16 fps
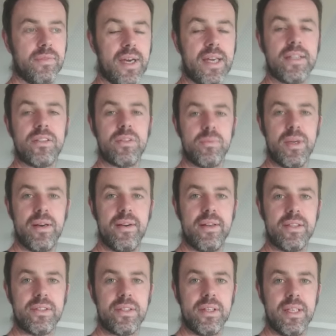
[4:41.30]
find somewhere
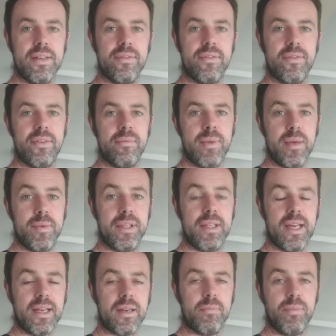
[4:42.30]
else to live, maybe
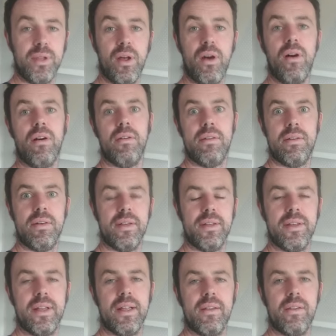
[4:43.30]
like a plot,
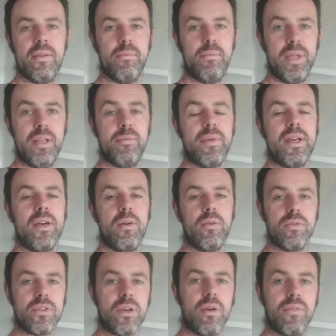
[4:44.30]
and I'll build my
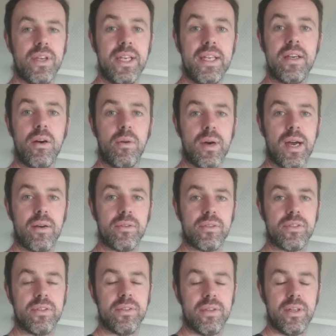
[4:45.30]
own sort of eco
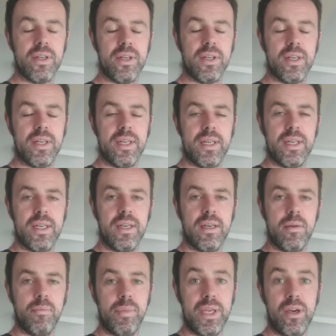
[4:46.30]
house and
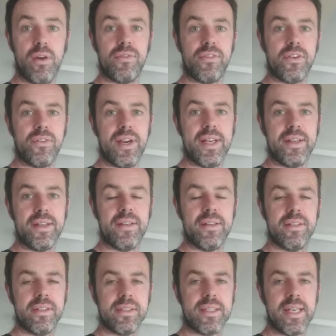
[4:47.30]
be off grid.
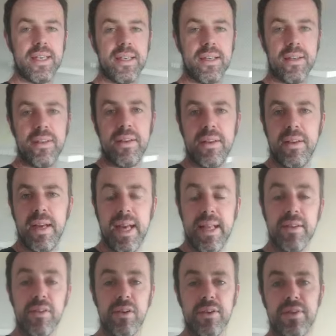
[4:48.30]
It's taken
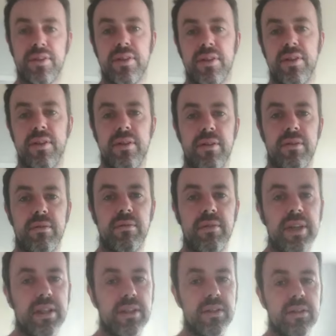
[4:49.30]
endless
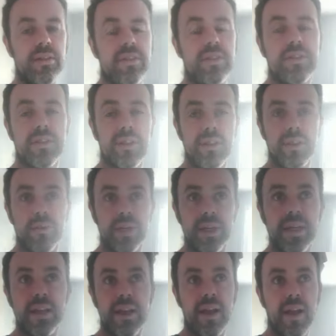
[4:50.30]
research to do
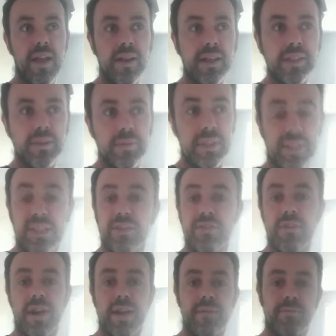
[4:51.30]
it, which is
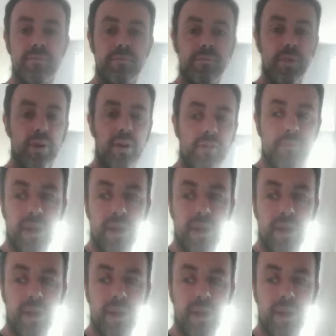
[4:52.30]
great. But